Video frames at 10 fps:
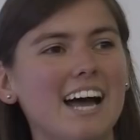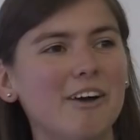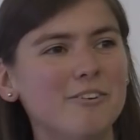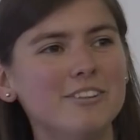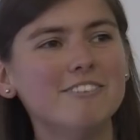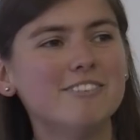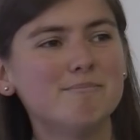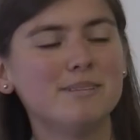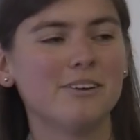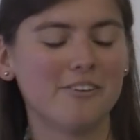I won't
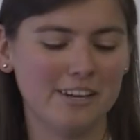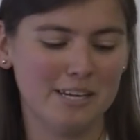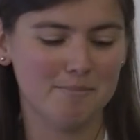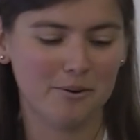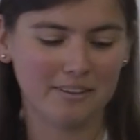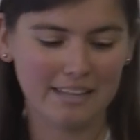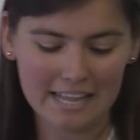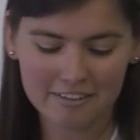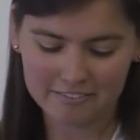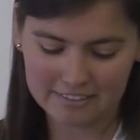even be talking about
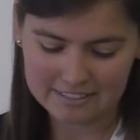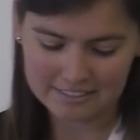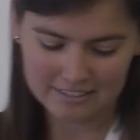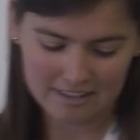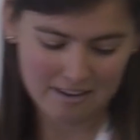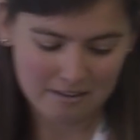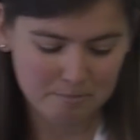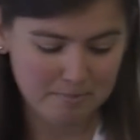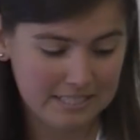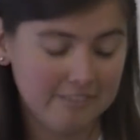Netflix
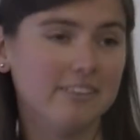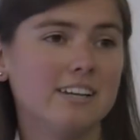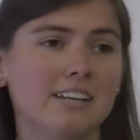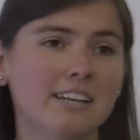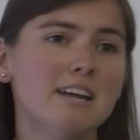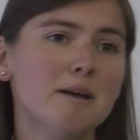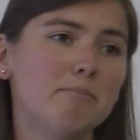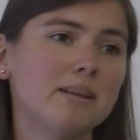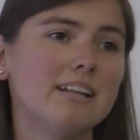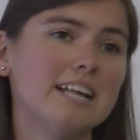specifically,
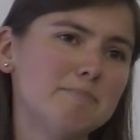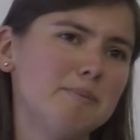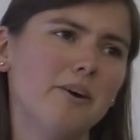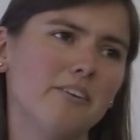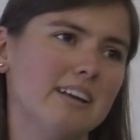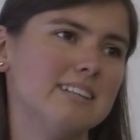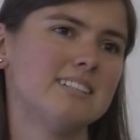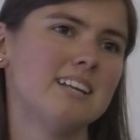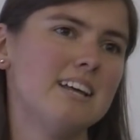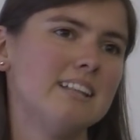but let's be honest,
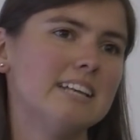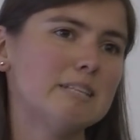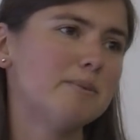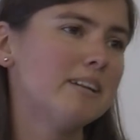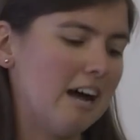Desperate